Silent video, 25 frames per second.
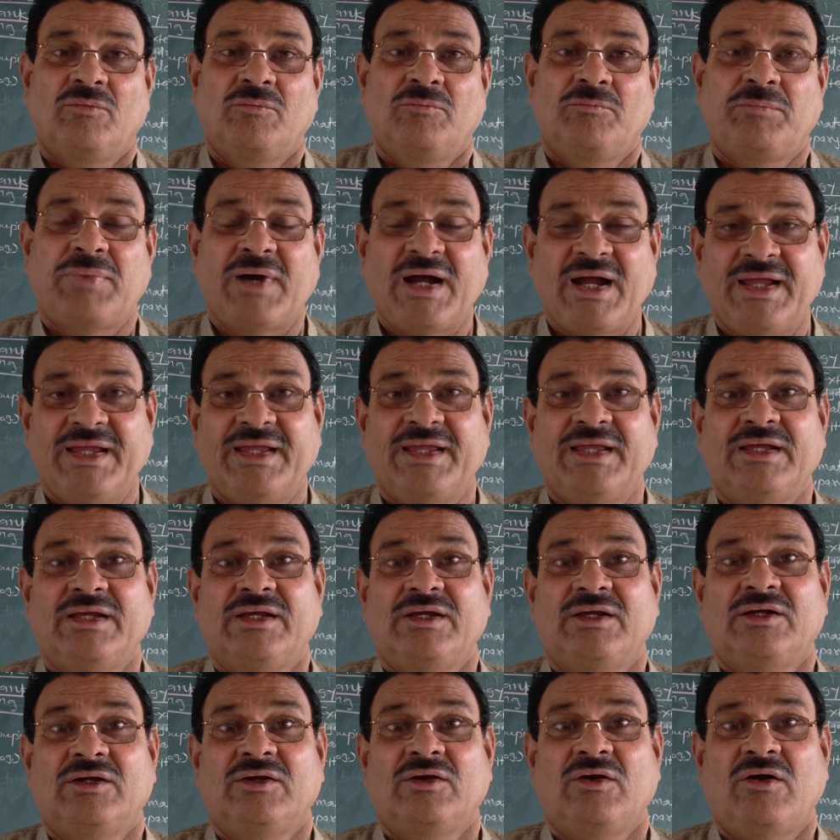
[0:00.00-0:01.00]
by
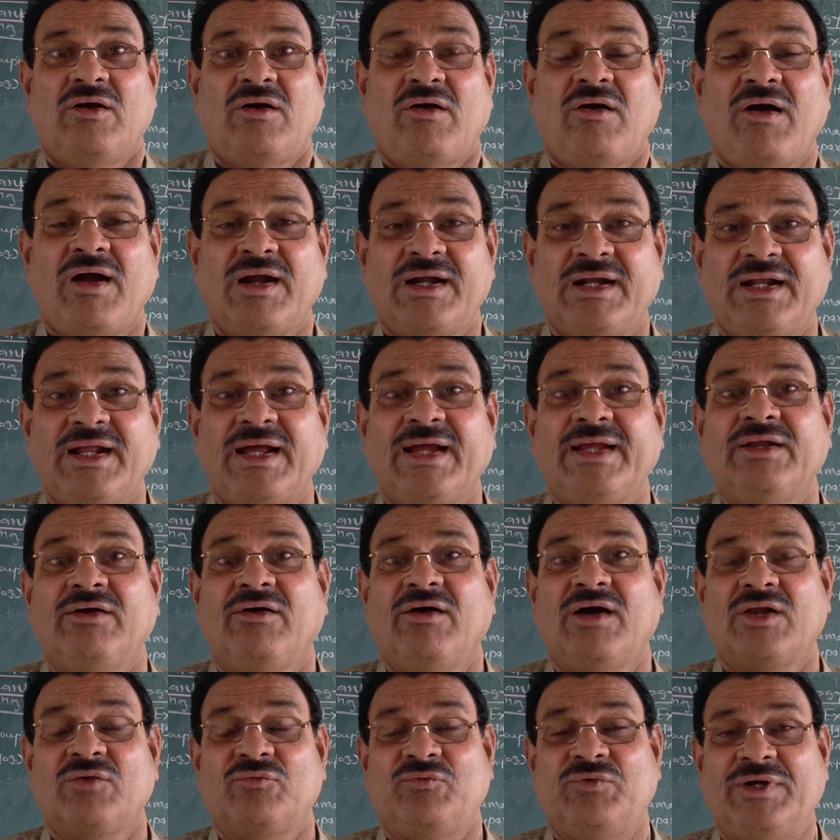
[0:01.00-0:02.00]
online
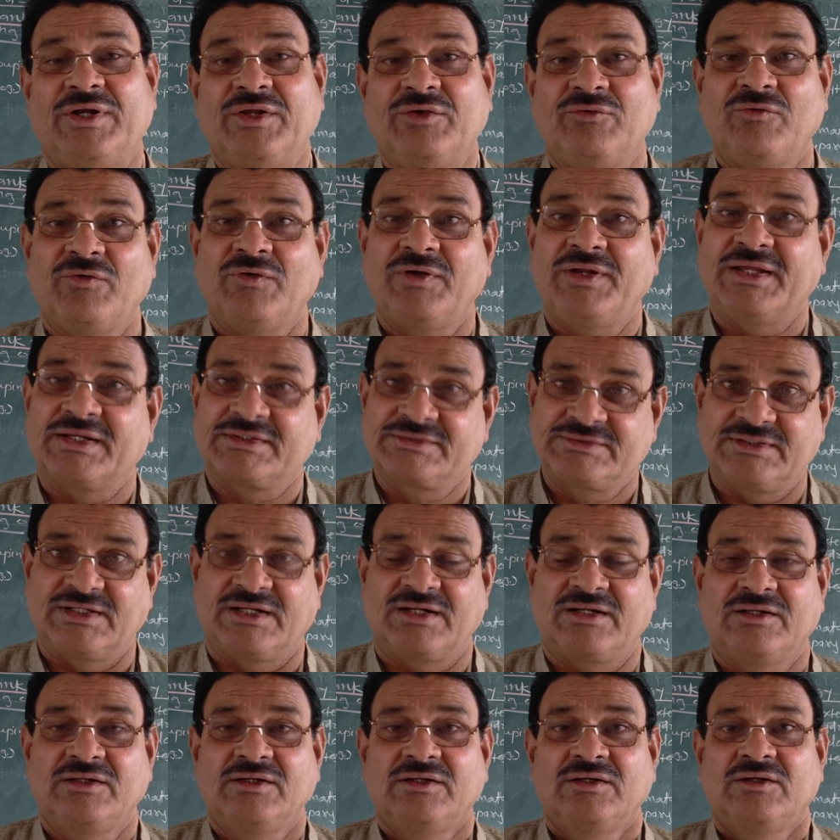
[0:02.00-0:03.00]
or video
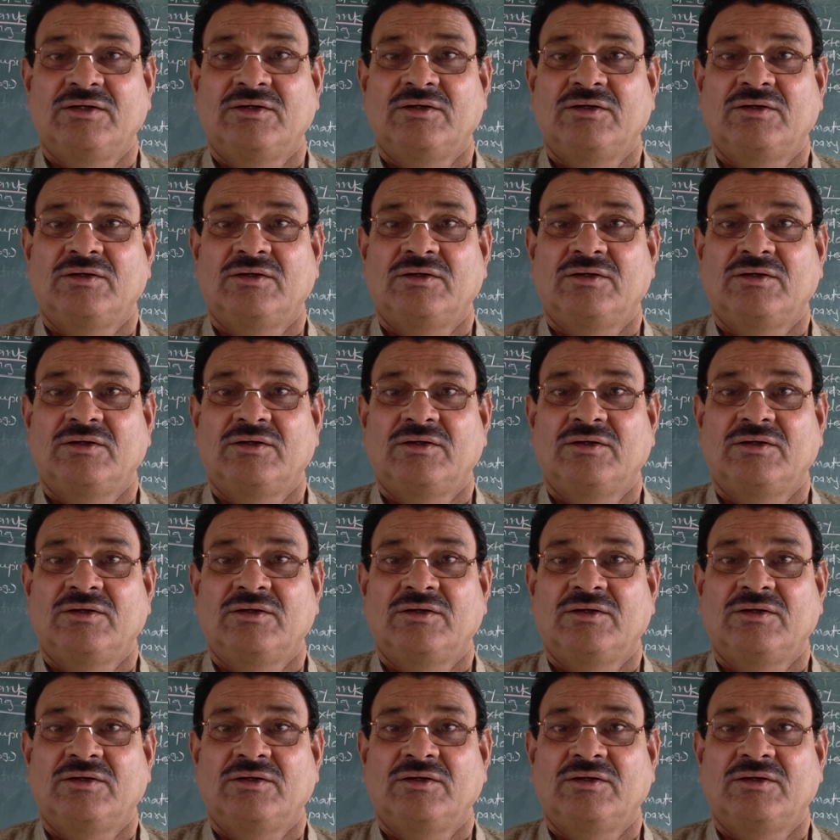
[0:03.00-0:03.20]
lecture.